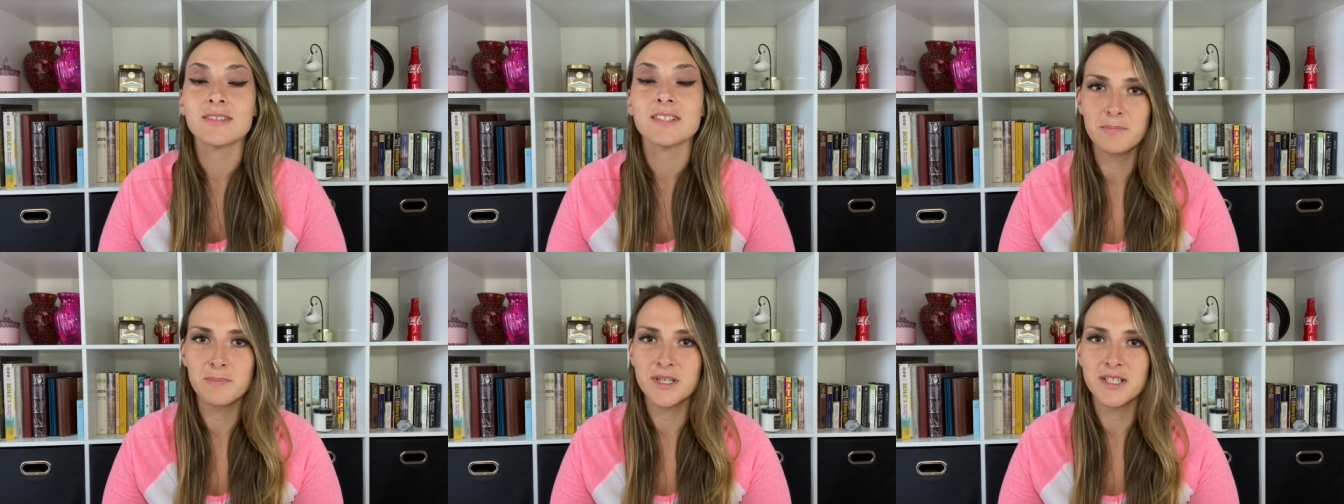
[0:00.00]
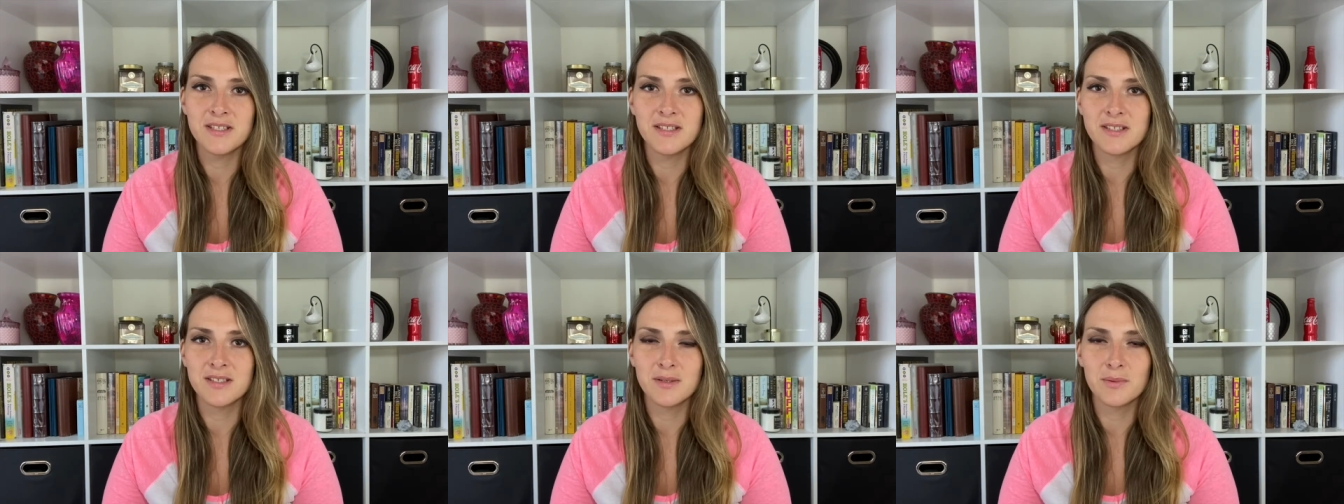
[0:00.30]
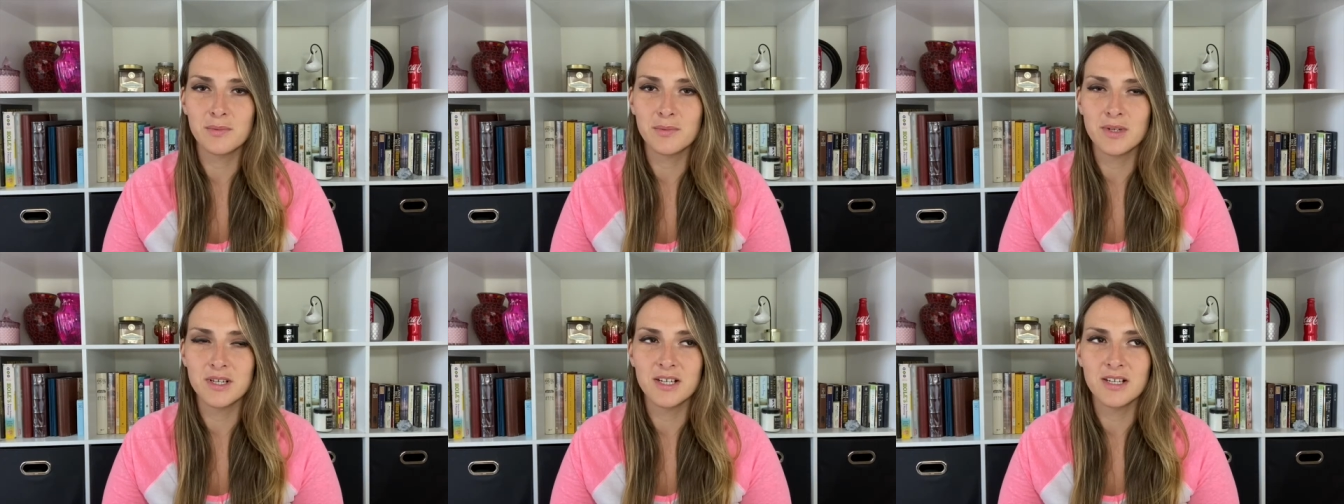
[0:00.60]
pieces of
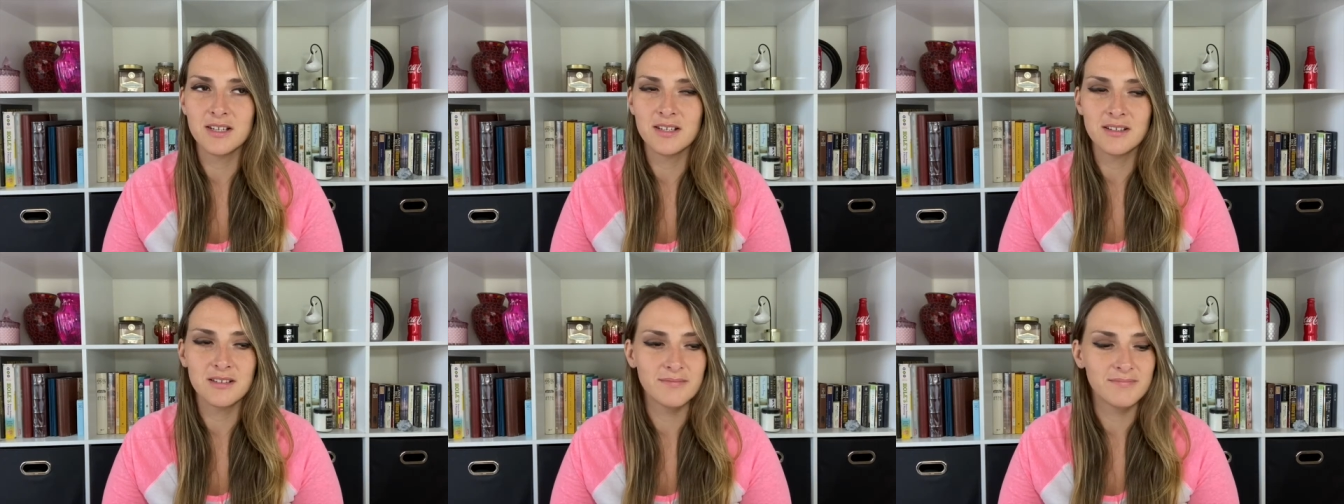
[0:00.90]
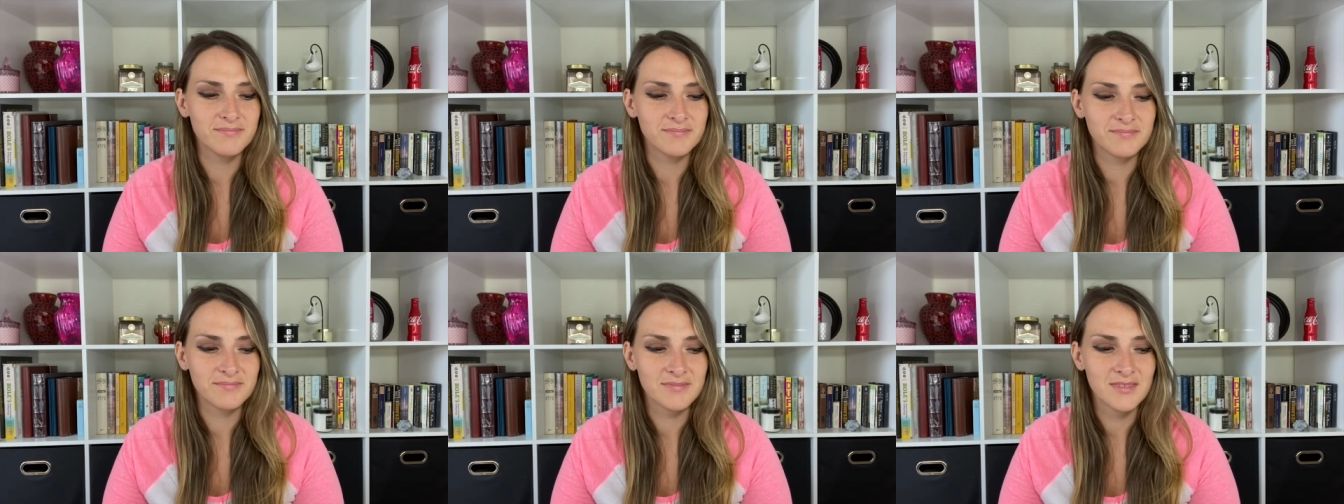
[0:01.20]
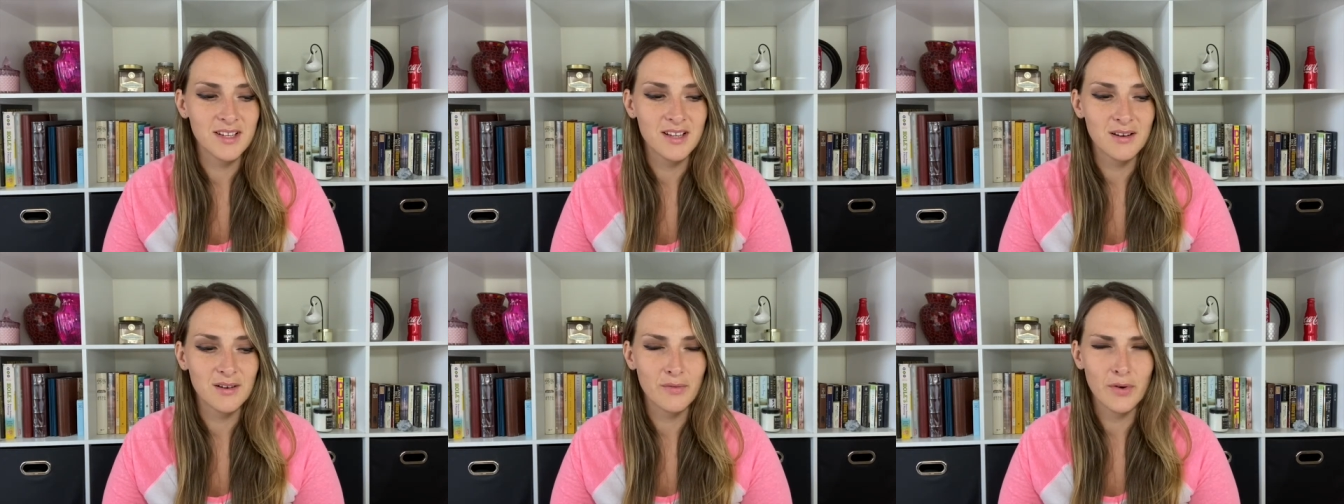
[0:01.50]
wood,
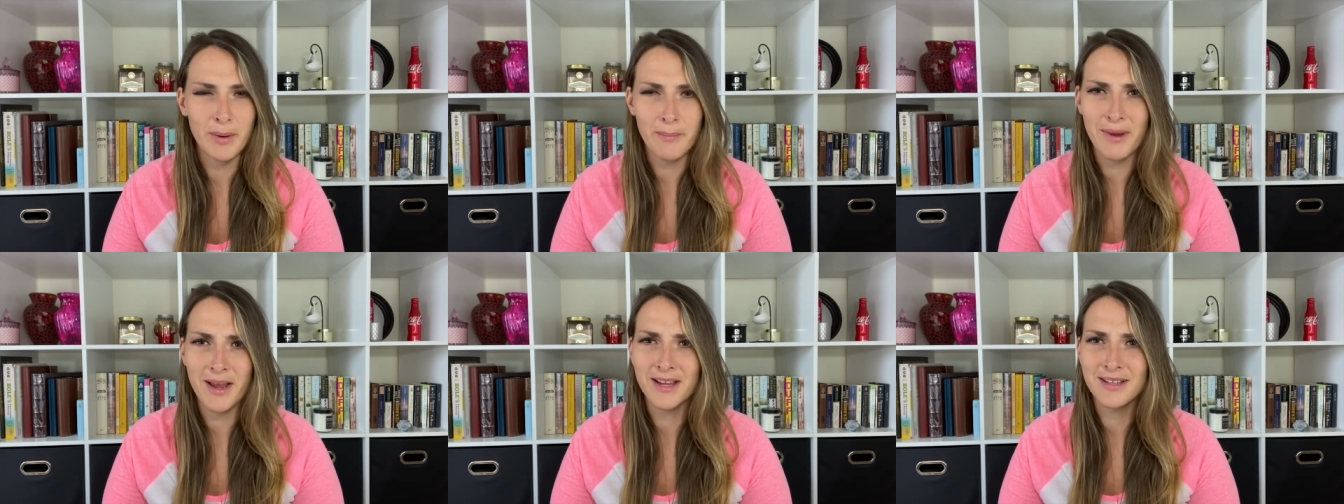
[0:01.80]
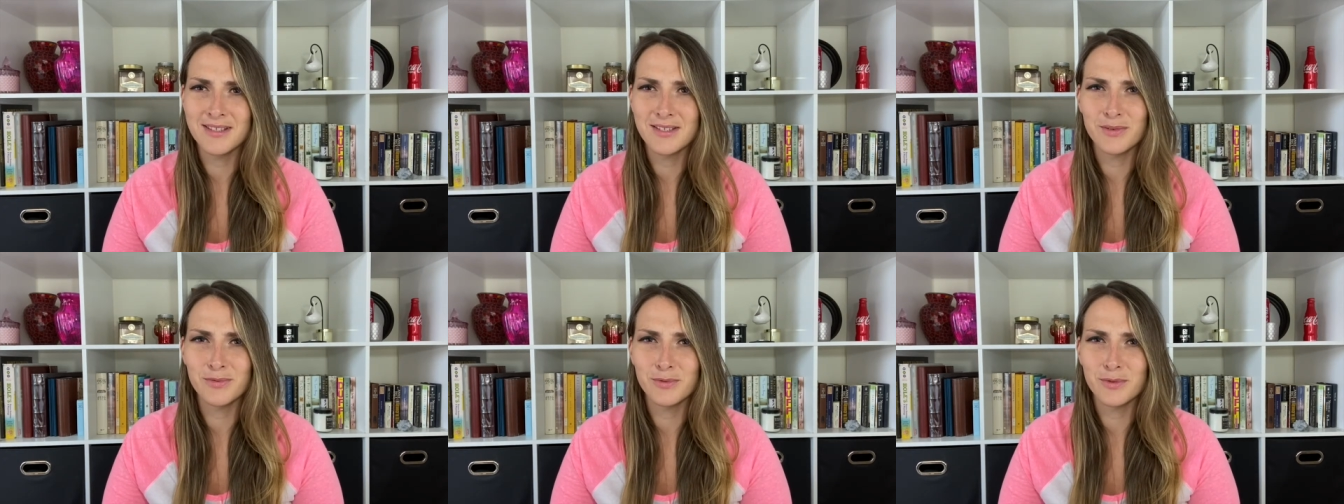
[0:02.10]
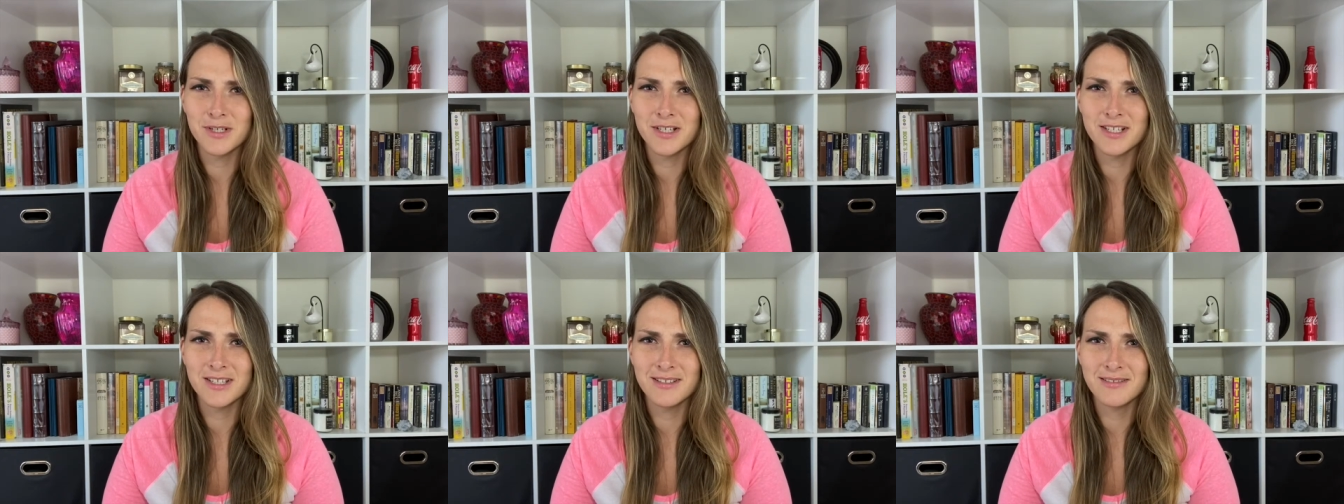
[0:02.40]
remains of
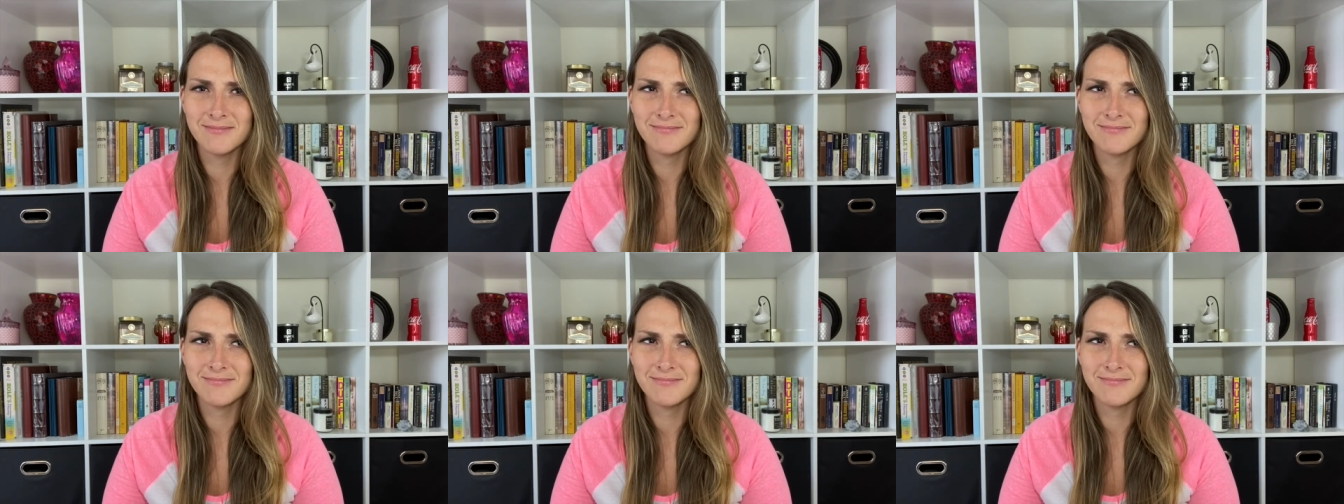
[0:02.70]
wood.